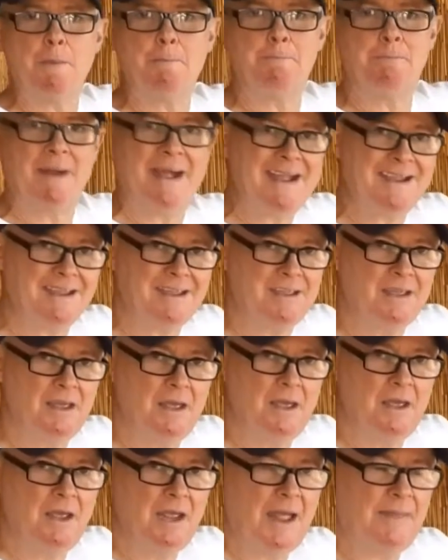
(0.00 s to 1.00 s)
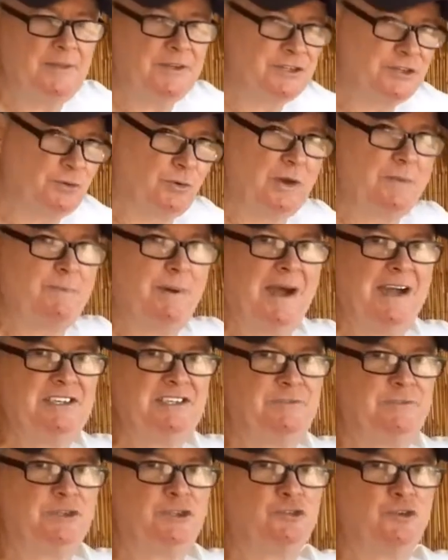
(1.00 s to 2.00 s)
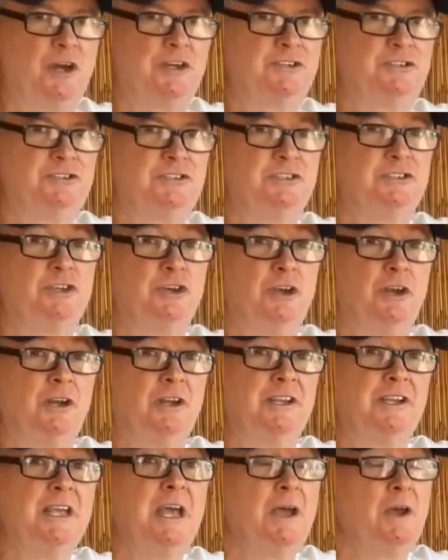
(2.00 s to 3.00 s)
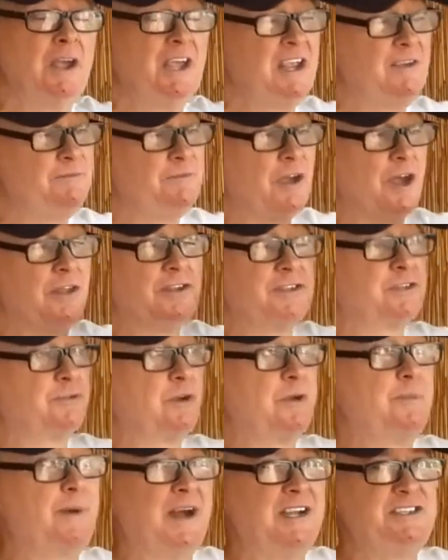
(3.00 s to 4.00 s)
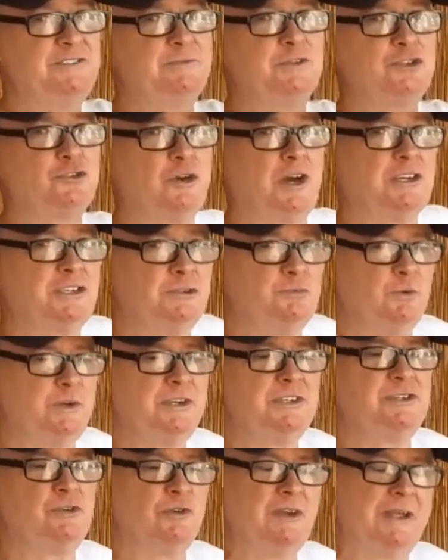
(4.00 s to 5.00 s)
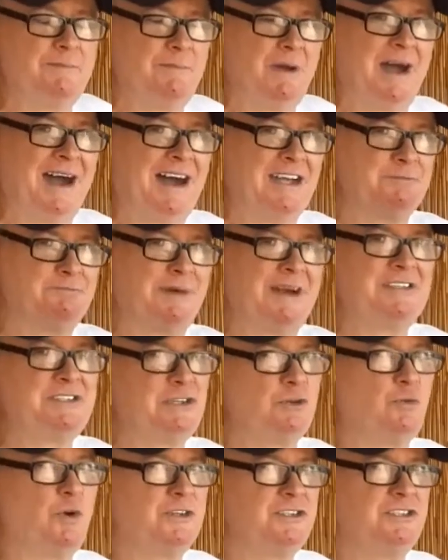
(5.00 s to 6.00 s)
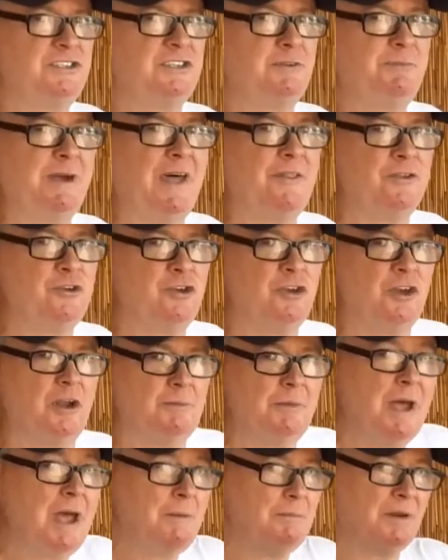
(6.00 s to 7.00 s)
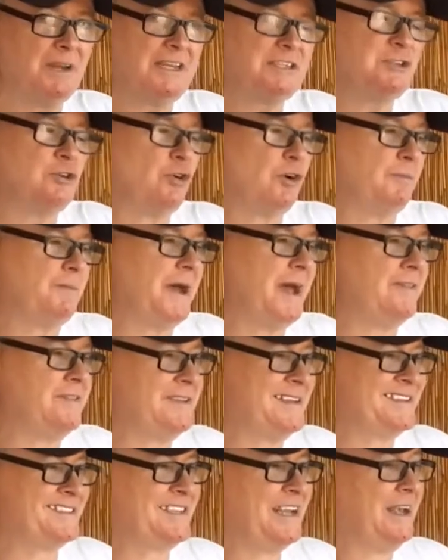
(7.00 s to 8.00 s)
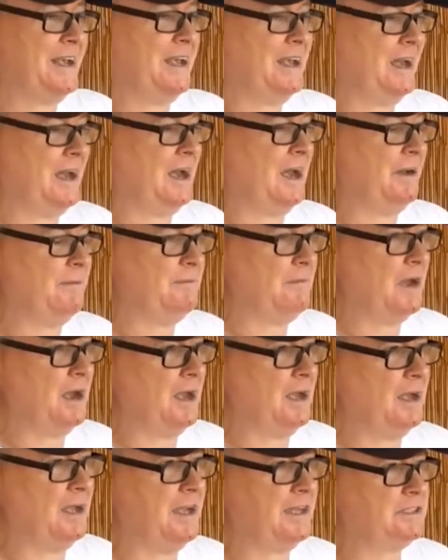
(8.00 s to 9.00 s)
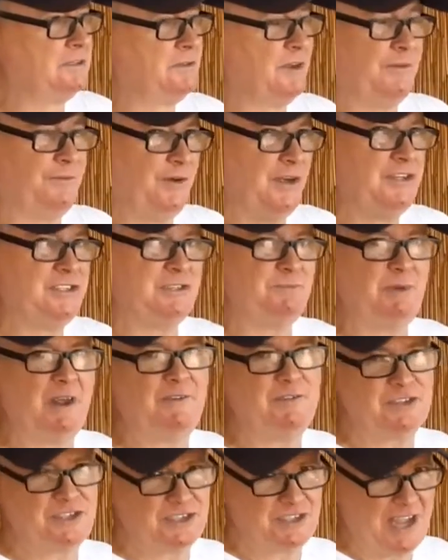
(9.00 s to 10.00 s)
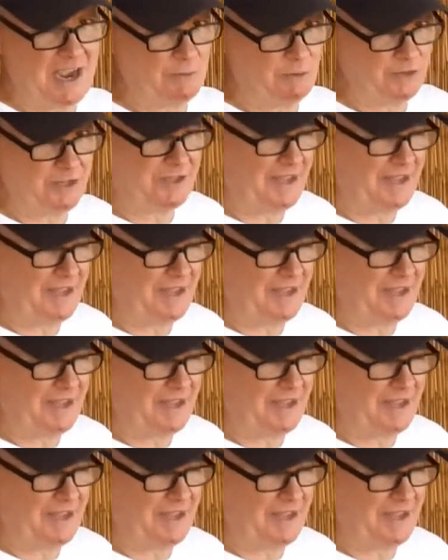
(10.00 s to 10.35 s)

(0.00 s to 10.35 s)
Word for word: the back and there's three pages of instructions internally. Even though there's three pages of instruction, we still get asked basic questions about the unit. But let's talk about its, um, its features and benefits to start with